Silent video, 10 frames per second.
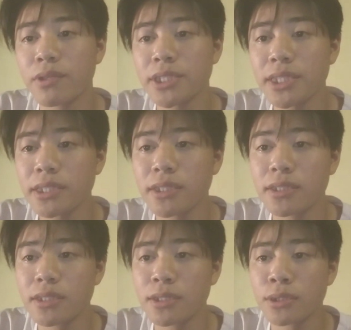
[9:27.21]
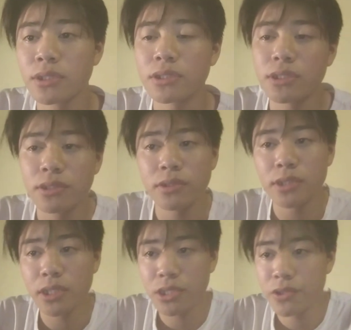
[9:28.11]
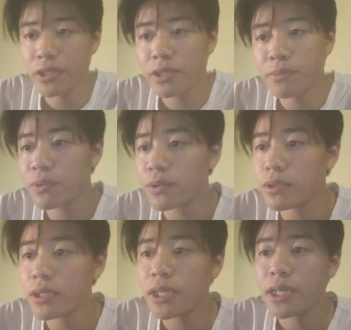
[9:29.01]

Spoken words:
resistance to the children pull